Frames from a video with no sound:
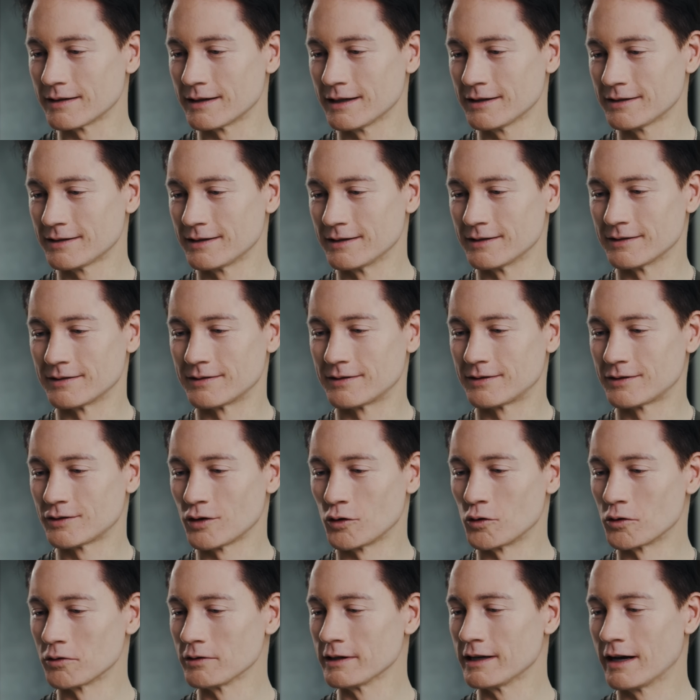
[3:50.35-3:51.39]
This is
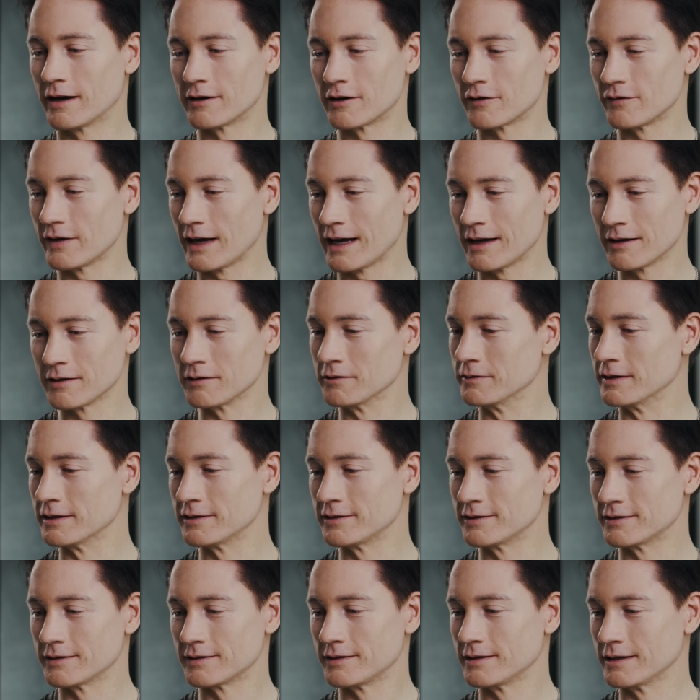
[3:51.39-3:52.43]
totally undervalued.
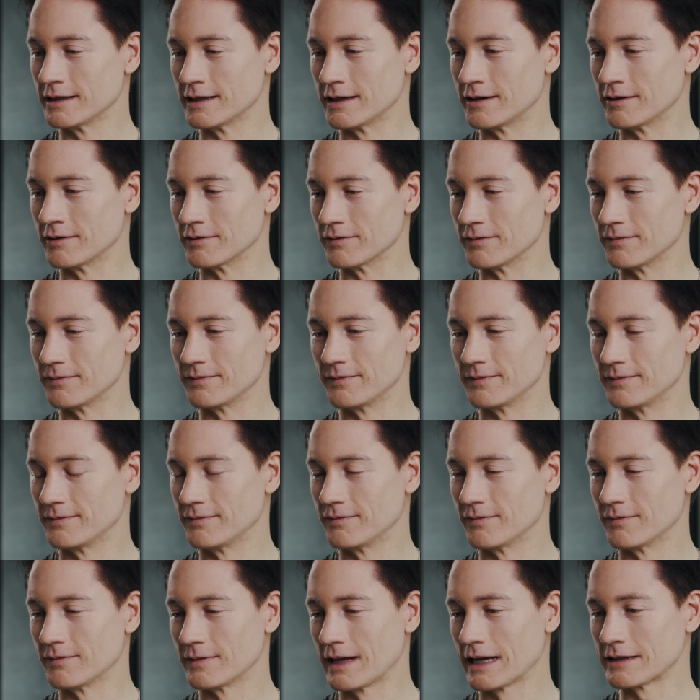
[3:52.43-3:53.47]
This, you know,
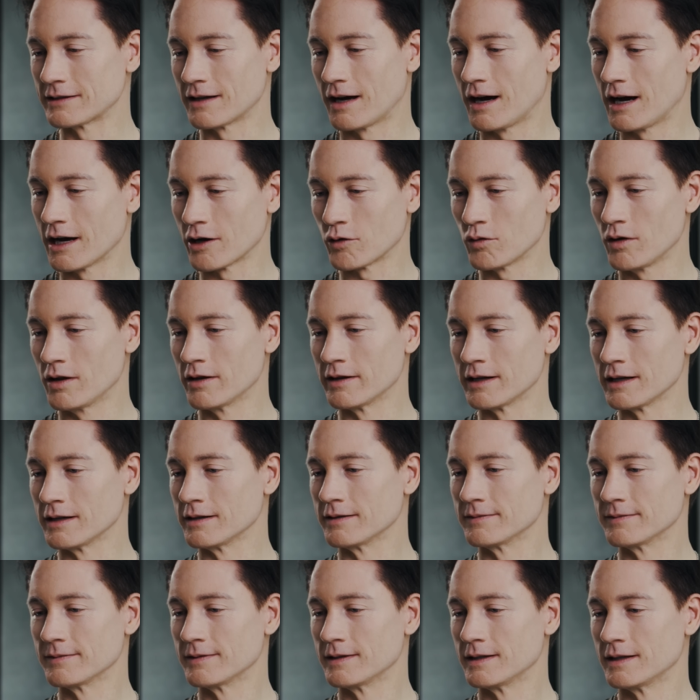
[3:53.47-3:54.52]
that's a high quality.
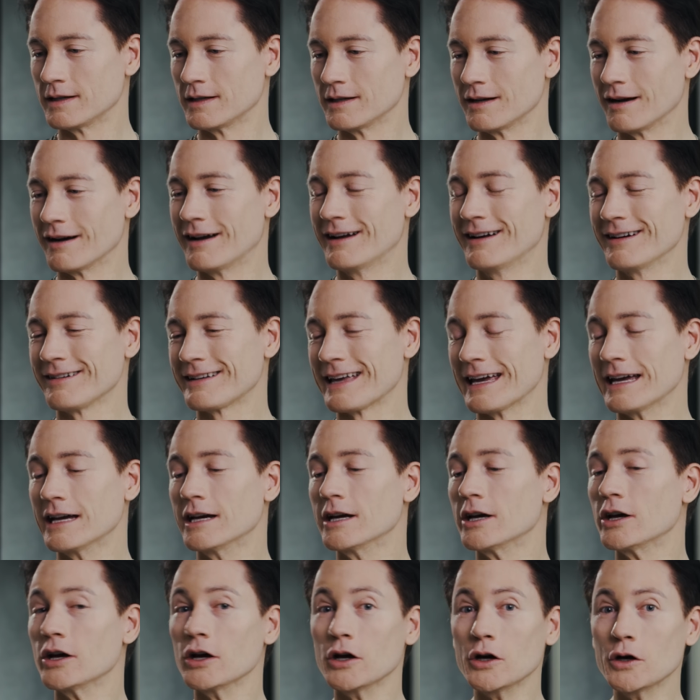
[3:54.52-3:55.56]
Okay,
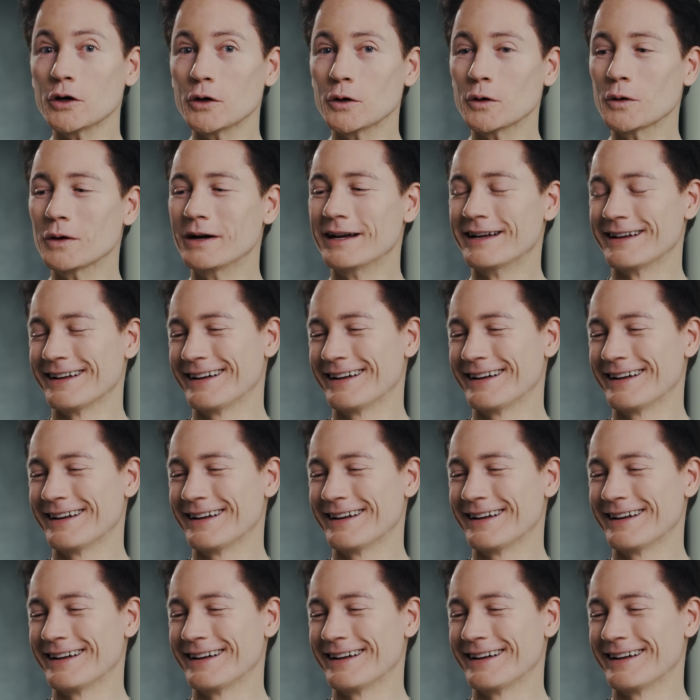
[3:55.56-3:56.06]
ooh.